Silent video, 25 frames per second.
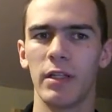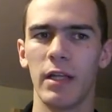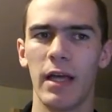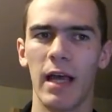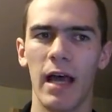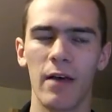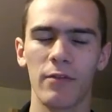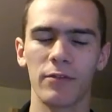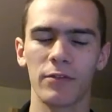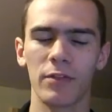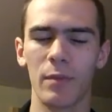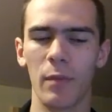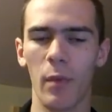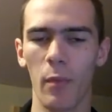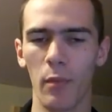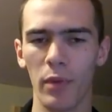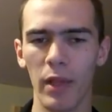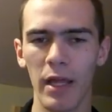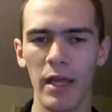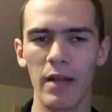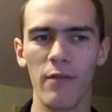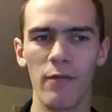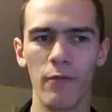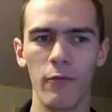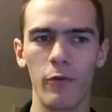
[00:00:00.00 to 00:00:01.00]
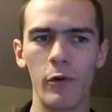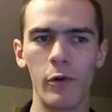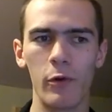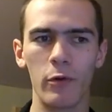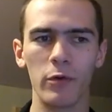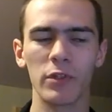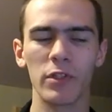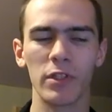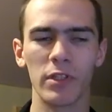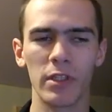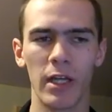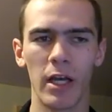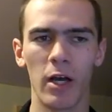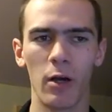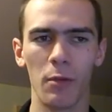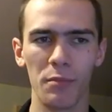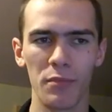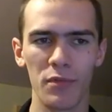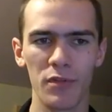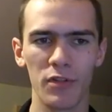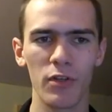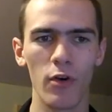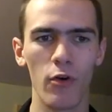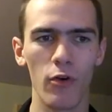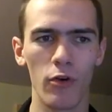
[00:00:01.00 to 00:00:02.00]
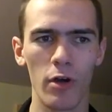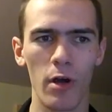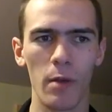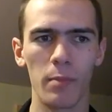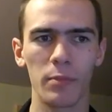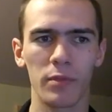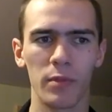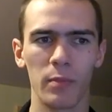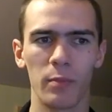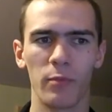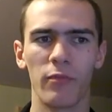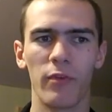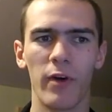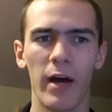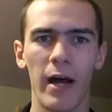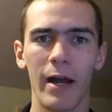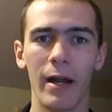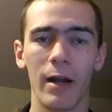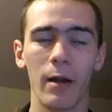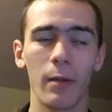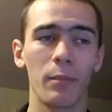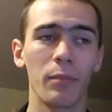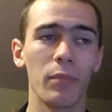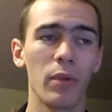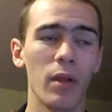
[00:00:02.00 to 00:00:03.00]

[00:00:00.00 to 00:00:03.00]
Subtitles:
have some ablative wounds and to help soak up some fire,